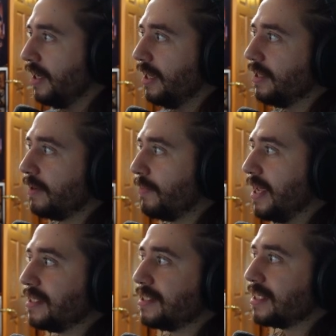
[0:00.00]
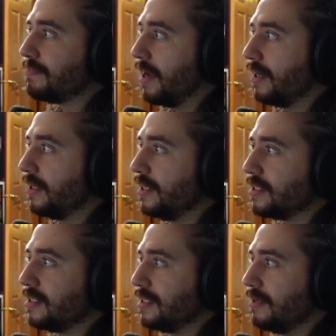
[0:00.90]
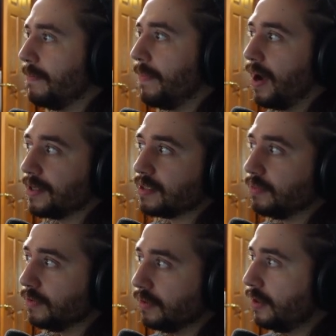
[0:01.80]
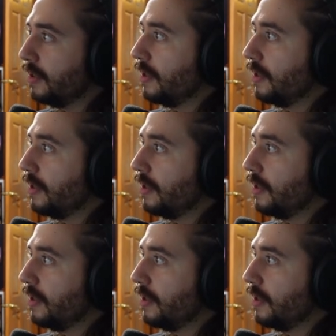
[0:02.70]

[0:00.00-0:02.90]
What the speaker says: And like paying 6 mana isn't impossible.